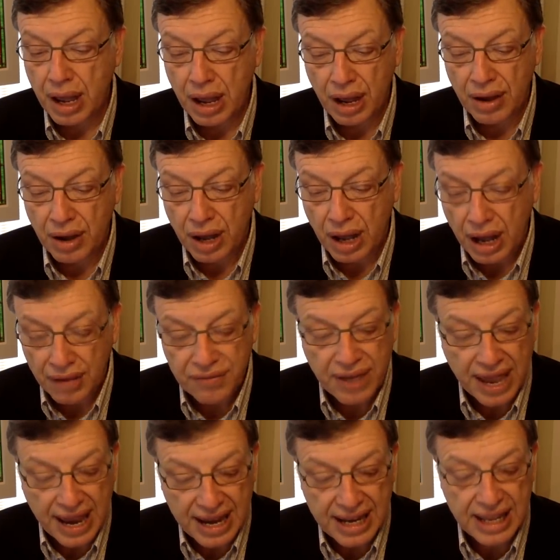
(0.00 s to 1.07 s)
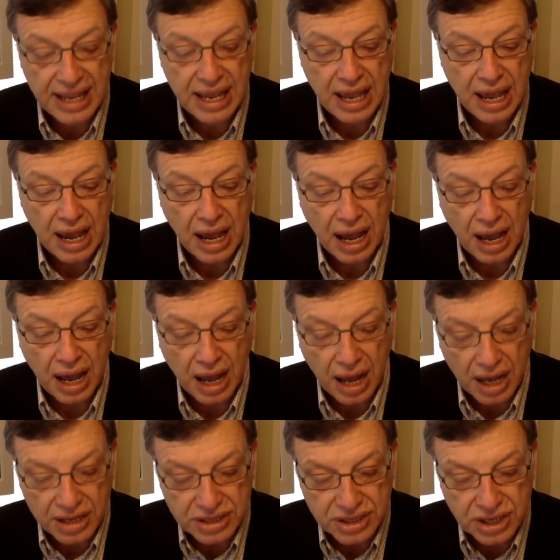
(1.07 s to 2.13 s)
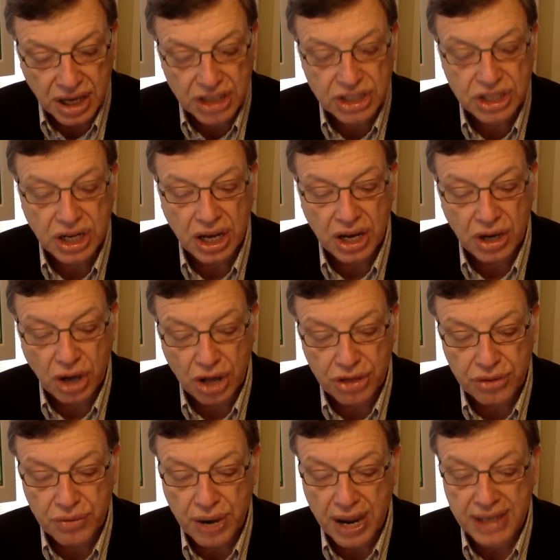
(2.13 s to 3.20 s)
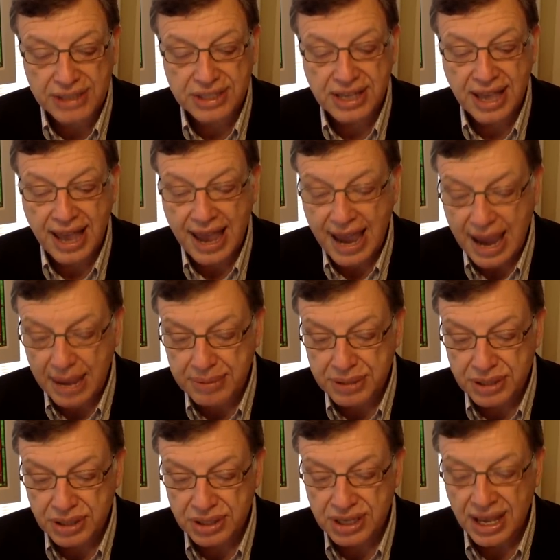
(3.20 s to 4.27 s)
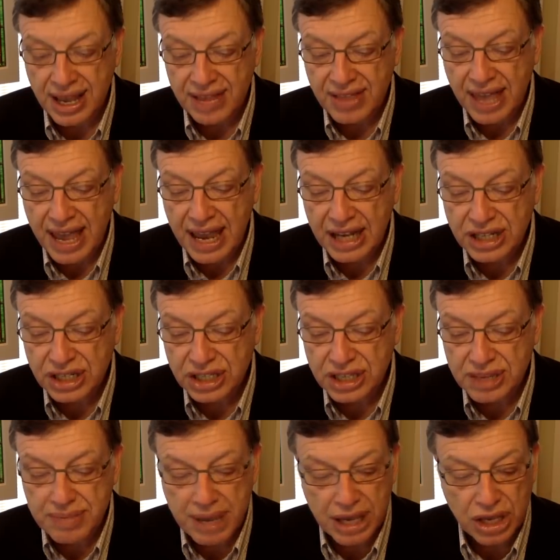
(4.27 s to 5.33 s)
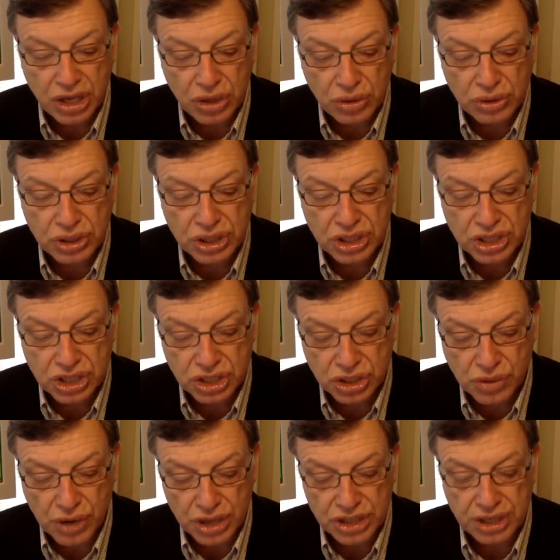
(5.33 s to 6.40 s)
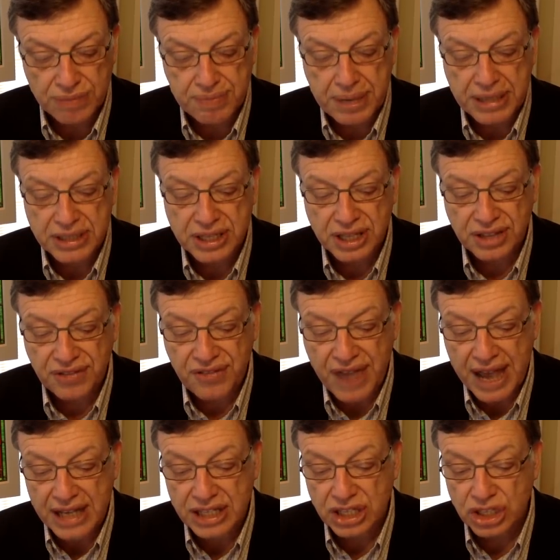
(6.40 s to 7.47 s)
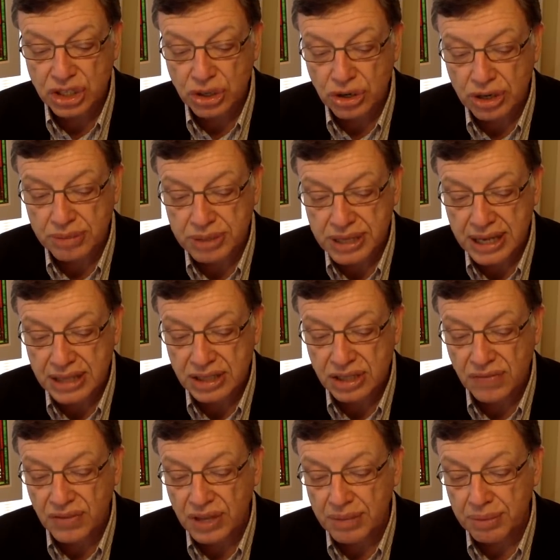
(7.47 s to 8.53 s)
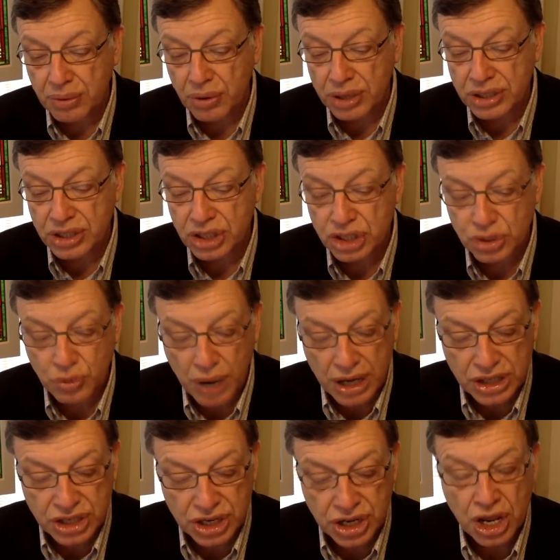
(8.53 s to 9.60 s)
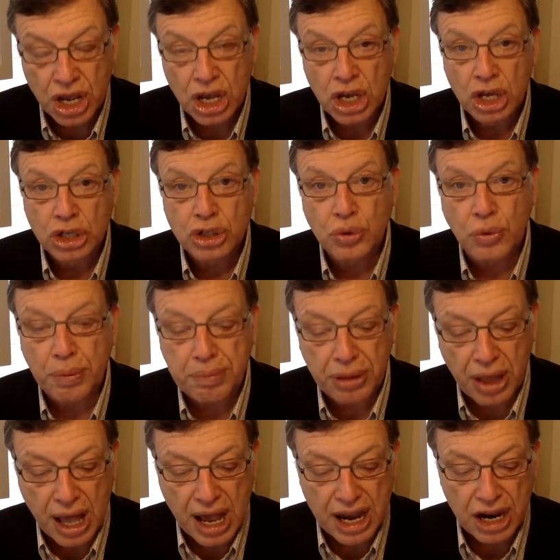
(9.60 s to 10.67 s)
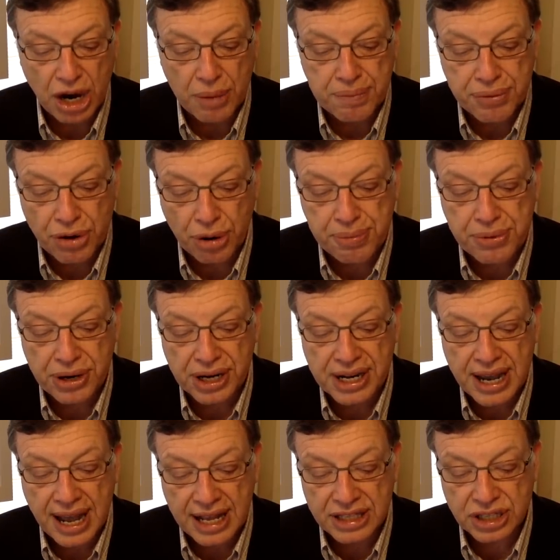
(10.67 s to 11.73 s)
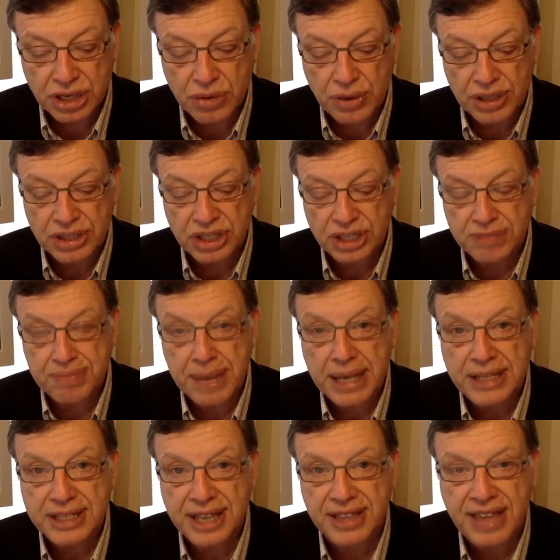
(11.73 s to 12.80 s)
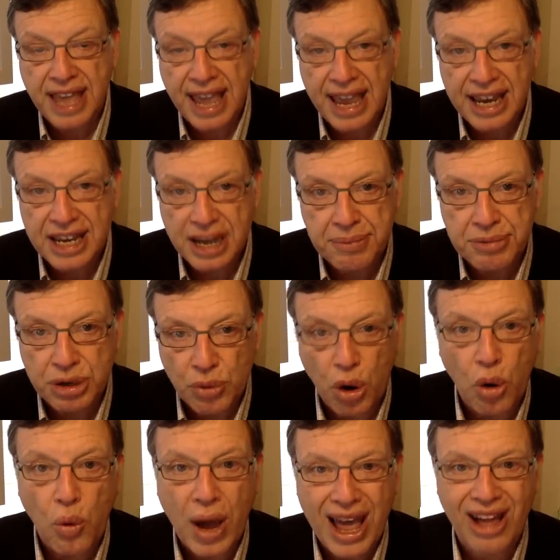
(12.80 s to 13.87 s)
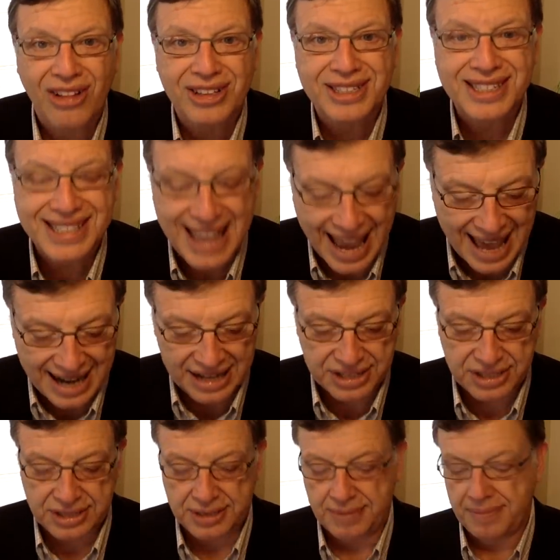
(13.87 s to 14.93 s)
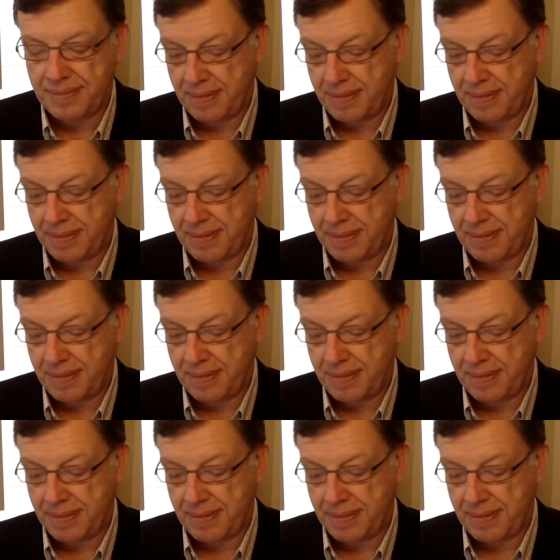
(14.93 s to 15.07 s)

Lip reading: of any such unauthorized absence. The agency may use its discretion based on the facts and circumstances of the employee's situation to apply appropriate consequences based on the AWOL status.